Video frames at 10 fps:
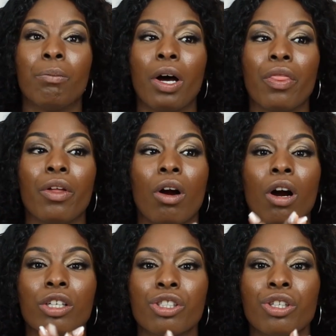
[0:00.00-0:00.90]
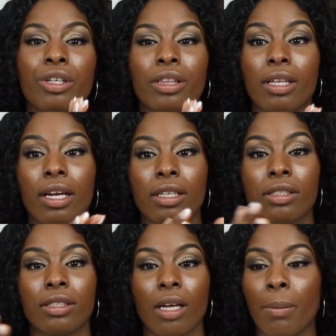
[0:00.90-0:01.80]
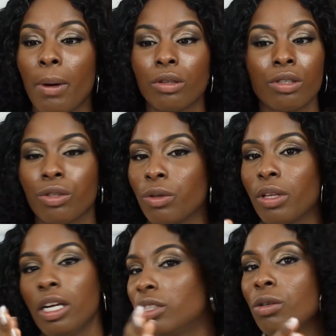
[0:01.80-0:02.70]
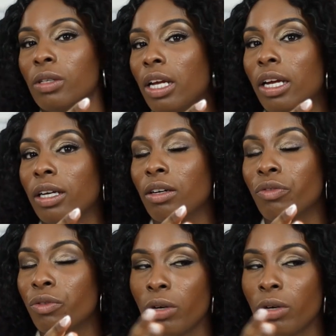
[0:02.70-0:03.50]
but there are certain things about the show that I don't like. Of